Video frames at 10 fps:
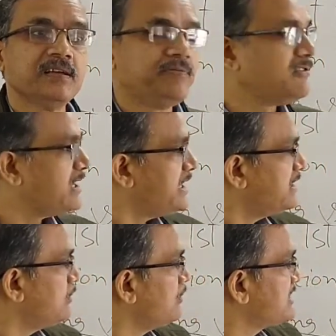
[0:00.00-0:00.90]
If you
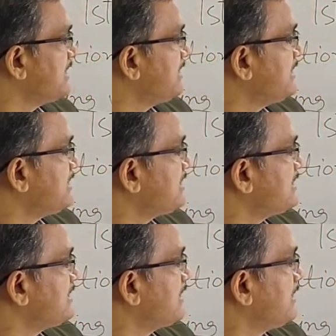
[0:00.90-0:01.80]
write the whole sentence,
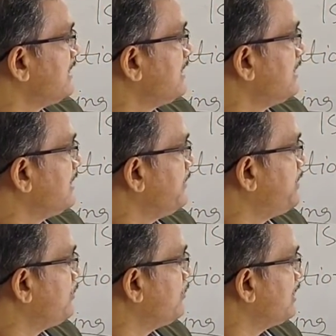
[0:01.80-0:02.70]

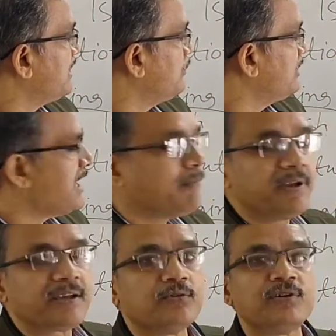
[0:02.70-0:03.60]
you will
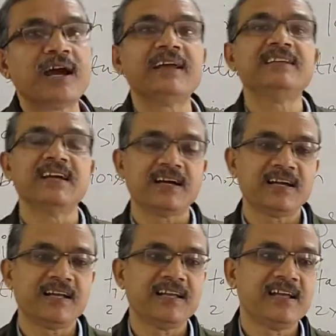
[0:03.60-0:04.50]
have a good idea,
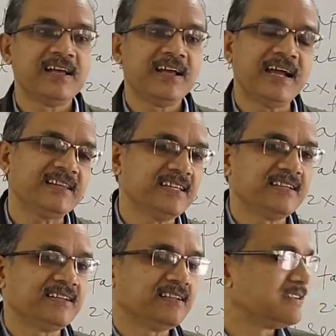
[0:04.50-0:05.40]
and
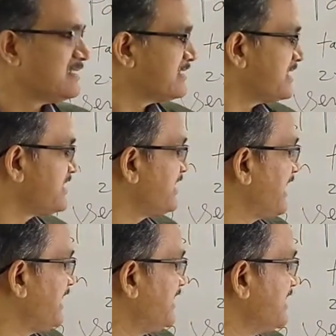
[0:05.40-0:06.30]
then just
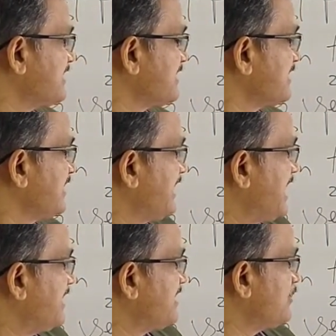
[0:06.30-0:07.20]
like this,
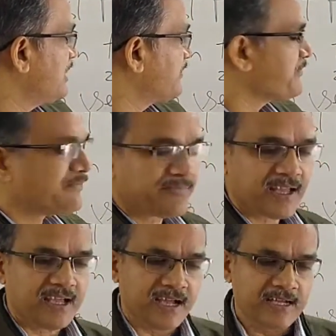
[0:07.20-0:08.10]
write this way.
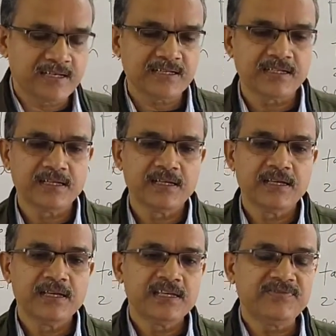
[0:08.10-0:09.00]

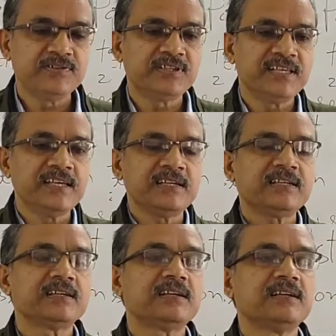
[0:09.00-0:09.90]
And if you think
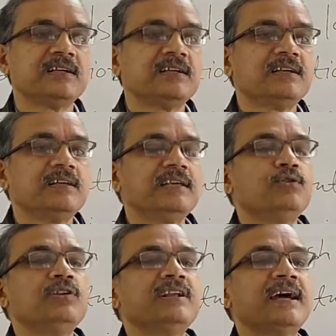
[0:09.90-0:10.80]

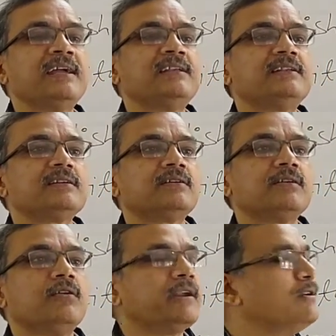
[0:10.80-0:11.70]
you will write
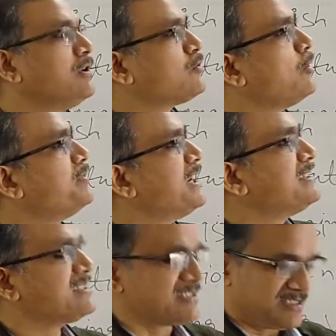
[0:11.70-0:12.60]
or you will copy
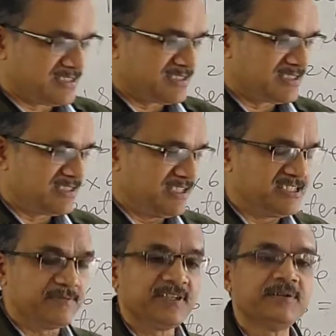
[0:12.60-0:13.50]
others,
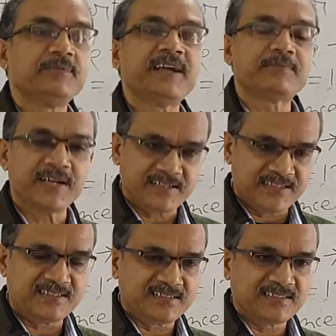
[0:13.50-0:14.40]
it is very, very bad
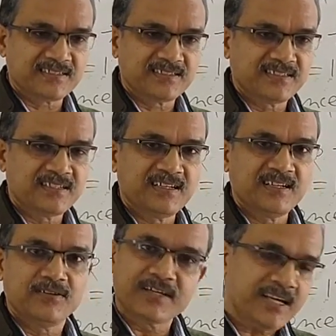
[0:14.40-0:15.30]
practice.
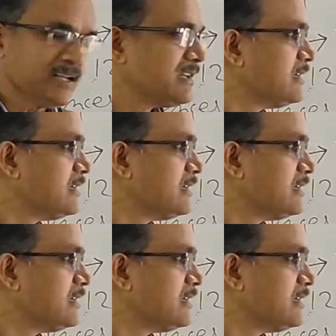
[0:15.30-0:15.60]
Okay?